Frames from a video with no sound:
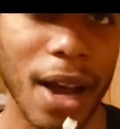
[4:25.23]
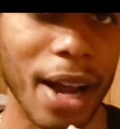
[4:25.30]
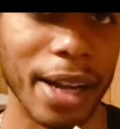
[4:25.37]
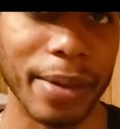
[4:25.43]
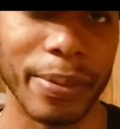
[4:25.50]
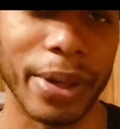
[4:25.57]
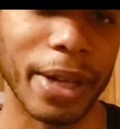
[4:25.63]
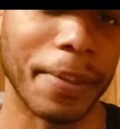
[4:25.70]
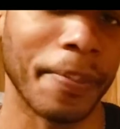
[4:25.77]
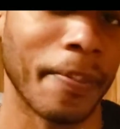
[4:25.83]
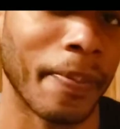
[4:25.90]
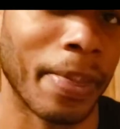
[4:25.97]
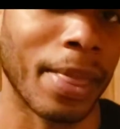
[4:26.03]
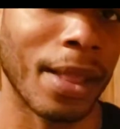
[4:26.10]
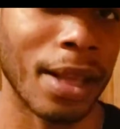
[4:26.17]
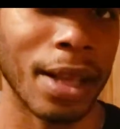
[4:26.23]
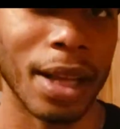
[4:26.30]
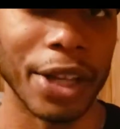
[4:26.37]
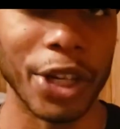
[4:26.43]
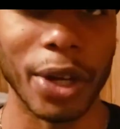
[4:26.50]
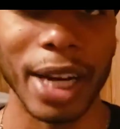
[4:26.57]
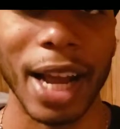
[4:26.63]
fine. But
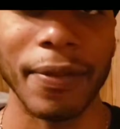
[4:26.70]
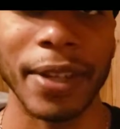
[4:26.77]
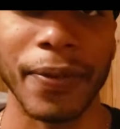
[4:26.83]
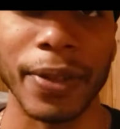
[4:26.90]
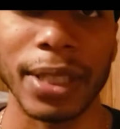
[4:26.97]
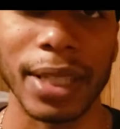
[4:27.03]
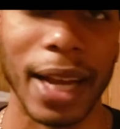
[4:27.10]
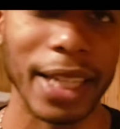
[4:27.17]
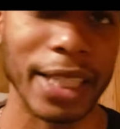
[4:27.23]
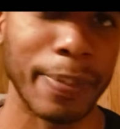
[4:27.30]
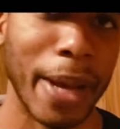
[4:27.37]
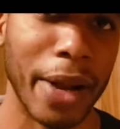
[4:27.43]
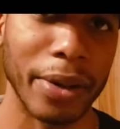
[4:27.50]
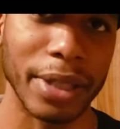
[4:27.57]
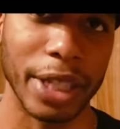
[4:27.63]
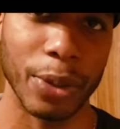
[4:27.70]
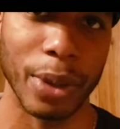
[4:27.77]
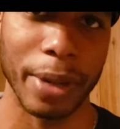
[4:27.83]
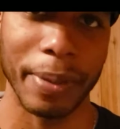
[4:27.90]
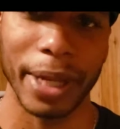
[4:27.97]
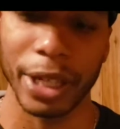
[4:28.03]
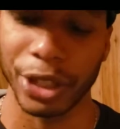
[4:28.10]
you're gonna have different size batteries
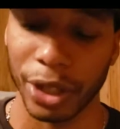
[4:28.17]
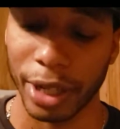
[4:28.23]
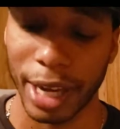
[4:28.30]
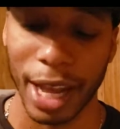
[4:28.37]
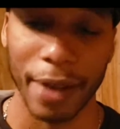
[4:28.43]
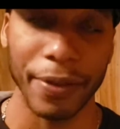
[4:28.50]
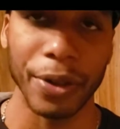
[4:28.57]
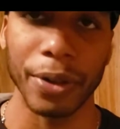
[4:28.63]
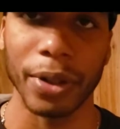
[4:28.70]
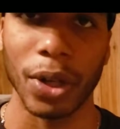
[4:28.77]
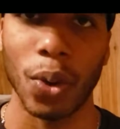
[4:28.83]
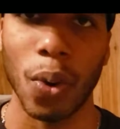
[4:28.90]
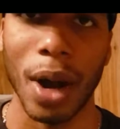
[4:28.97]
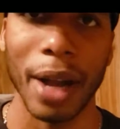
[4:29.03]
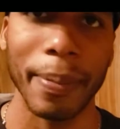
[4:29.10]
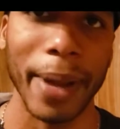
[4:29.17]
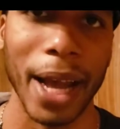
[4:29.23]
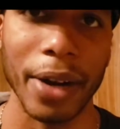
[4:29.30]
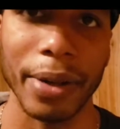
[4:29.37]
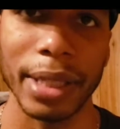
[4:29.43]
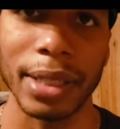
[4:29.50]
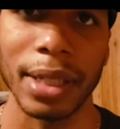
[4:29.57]
anyway, because you're gonna have your quad
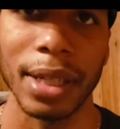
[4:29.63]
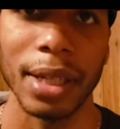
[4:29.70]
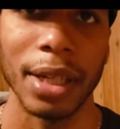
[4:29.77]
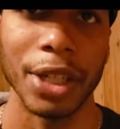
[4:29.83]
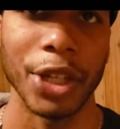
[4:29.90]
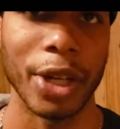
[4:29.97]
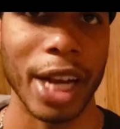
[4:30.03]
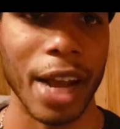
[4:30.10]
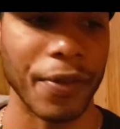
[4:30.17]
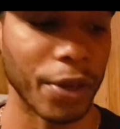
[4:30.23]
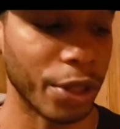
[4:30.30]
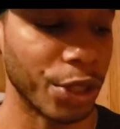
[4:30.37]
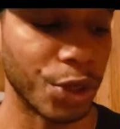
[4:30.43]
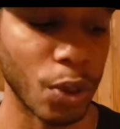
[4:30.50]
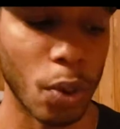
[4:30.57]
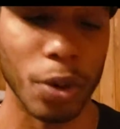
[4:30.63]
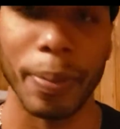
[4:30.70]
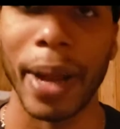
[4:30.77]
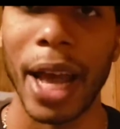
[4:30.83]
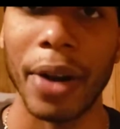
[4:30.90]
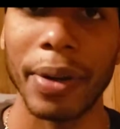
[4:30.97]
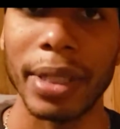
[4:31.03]
batteries, you're gonna have your controller
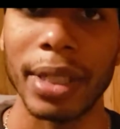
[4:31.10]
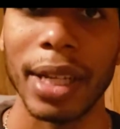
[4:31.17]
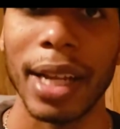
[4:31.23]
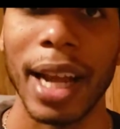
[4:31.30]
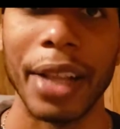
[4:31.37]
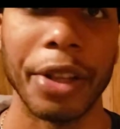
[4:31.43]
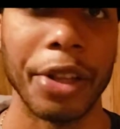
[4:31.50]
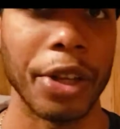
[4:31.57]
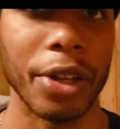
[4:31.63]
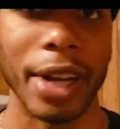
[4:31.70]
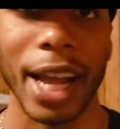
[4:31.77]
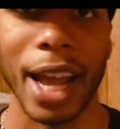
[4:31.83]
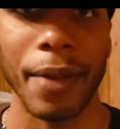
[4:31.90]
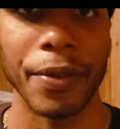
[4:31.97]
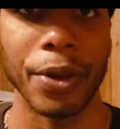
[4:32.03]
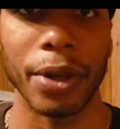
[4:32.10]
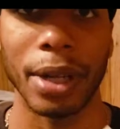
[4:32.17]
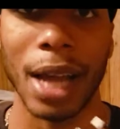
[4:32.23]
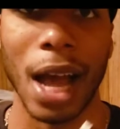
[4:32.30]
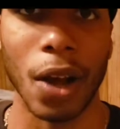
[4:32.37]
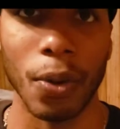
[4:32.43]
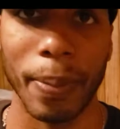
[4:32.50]
batteries, and then you're gonna have your
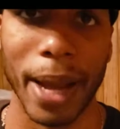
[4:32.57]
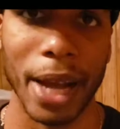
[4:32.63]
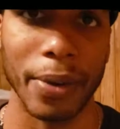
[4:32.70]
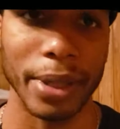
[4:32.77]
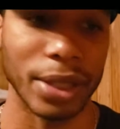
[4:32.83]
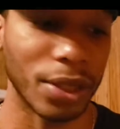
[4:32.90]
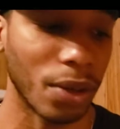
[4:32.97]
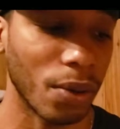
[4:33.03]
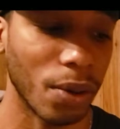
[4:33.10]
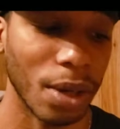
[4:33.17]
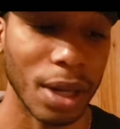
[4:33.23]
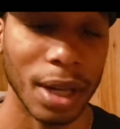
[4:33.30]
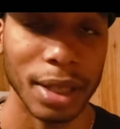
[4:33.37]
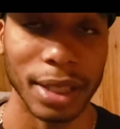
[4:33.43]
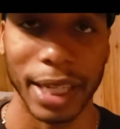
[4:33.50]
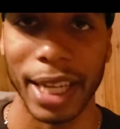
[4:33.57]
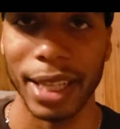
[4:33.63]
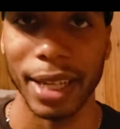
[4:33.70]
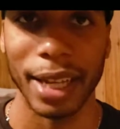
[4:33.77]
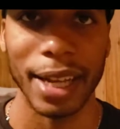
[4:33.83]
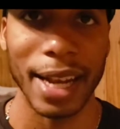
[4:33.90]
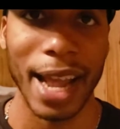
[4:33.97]
goggle batteries. So to
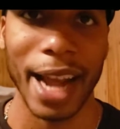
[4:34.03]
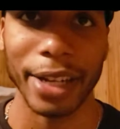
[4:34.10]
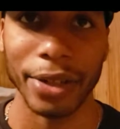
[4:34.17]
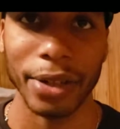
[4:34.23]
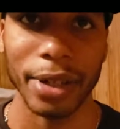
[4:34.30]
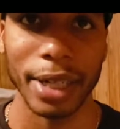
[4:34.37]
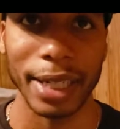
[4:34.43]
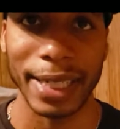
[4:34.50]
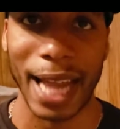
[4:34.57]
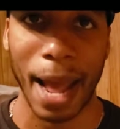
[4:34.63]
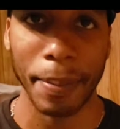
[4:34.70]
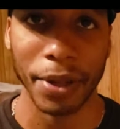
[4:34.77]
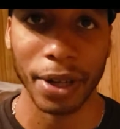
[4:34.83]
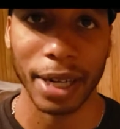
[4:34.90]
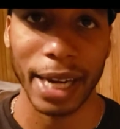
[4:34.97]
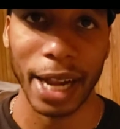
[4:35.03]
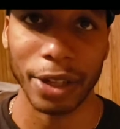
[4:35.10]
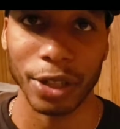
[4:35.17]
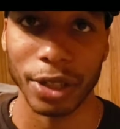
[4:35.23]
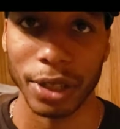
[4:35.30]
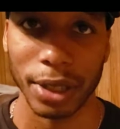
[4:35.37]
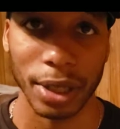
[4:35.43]
get the connector and adapter
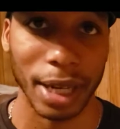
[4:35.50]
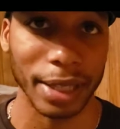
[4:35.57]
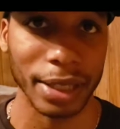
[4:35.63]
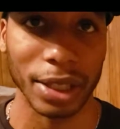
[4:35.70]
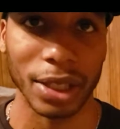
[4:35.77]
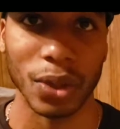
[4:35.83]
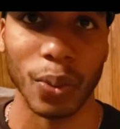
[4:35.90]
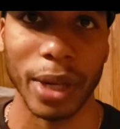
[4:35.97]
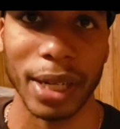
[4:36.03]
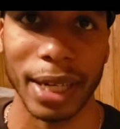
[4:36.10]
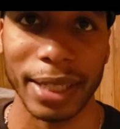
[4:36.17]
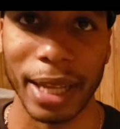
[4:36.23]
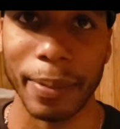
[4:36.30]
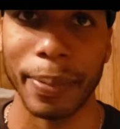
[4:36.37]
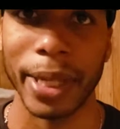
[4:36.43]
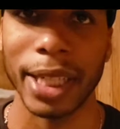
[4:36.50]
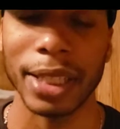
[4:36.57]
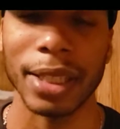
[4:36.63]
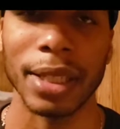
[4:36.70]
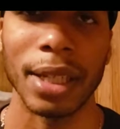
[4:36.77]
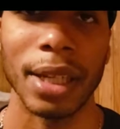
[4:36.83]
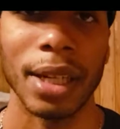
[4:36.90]
connectors, like the Squid, like that
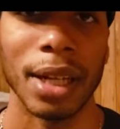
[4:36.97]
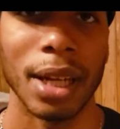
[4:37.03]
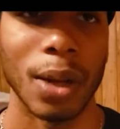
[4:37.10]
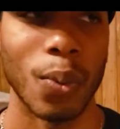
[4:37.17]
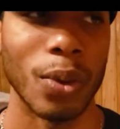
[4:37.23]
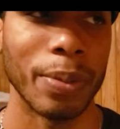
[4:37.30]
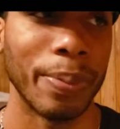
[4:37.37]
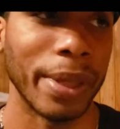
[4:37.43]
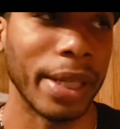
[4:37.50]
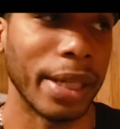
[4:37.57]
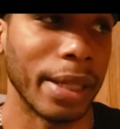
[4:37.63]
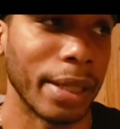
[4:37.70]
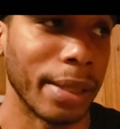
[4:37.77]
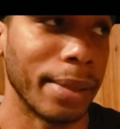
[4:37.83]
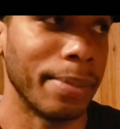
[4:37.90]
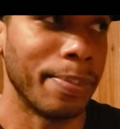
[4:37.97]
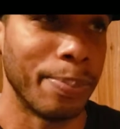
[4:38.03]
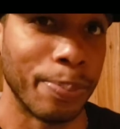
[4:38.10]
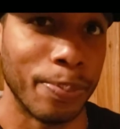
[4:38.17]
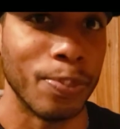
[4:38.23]
piece, would be